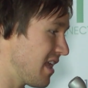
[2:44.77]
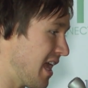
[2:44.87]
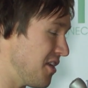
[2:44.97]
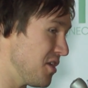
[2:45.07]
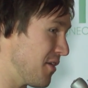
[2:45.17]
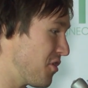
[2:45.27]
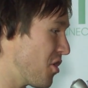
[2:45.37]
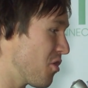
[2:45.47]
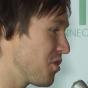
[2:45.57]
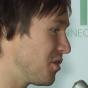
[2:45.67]
And you never
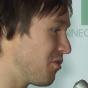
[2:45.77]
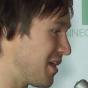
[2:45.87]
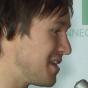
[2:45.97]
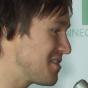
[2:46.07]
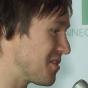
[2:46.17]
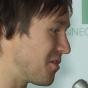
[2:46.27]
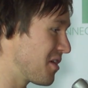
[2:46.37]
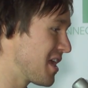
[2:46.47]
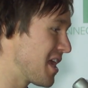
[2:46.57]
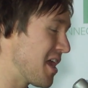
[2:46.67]
know who you'll run
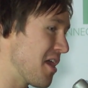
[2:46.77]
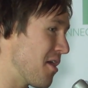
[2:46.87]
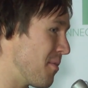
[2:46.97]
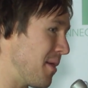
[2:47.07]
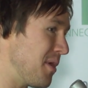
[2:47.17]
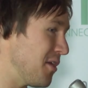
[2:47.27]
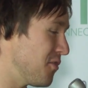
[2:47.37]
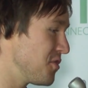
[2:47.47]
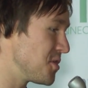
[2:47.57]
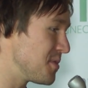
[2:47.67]
into, maybe
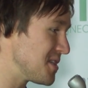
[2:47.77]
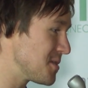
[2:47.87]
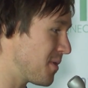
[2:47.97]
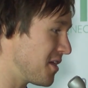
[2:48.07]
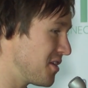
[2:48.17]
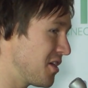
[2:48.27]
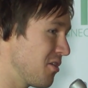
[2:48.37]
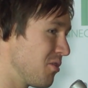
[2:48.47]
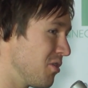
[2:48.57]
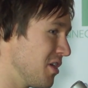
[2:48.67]
your future business partner
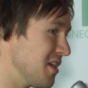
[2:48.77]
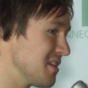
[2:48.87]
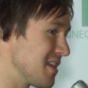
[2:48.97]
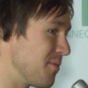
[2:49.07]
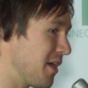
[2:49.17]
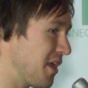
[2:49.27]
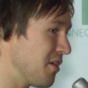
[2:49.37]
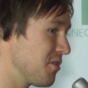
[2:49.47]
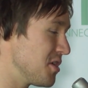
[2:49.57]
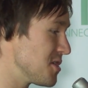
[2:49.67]
or somebody
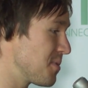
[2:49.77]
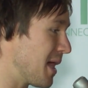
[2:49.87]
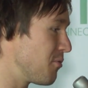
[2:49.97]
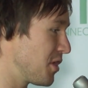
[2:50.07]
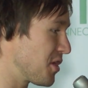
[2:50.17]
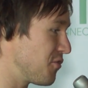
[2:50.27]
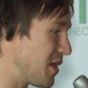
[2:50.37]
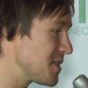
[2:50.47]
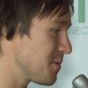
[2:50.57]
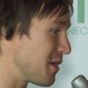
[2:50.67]
who you just become really good
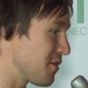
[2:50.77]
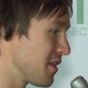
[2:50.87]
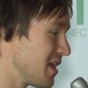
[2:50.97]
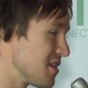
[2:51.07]
friends with.